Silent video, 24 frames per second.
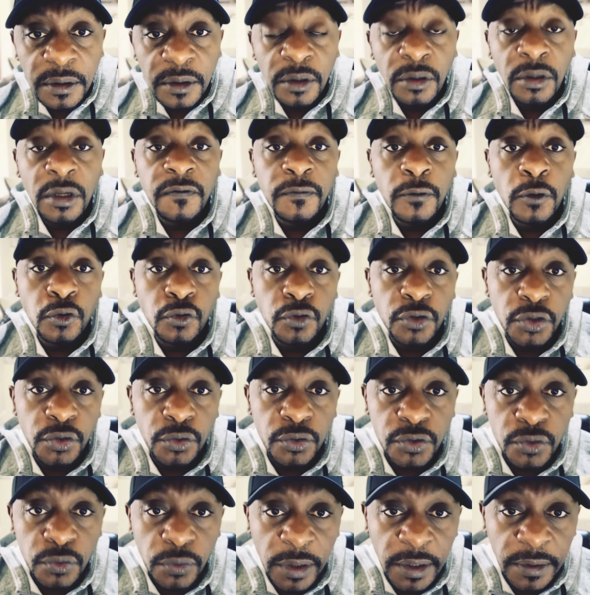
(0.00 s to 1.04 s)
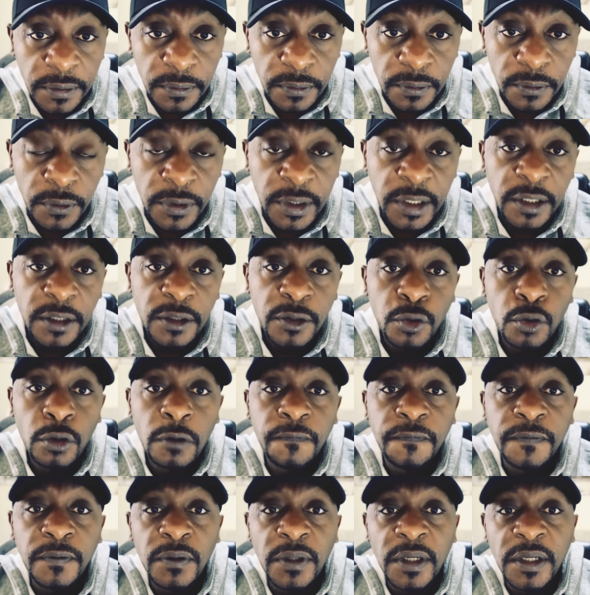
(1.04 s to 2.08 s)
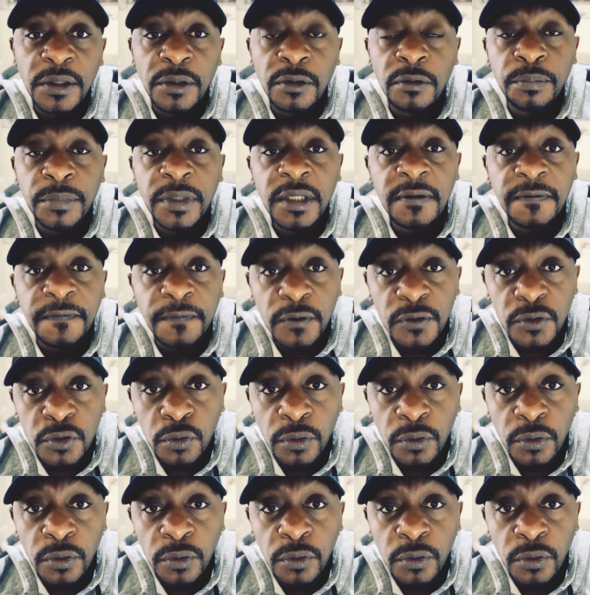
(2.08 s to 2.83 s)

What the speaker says: You have got to choose to heal, okay? Don't feel like you're being forced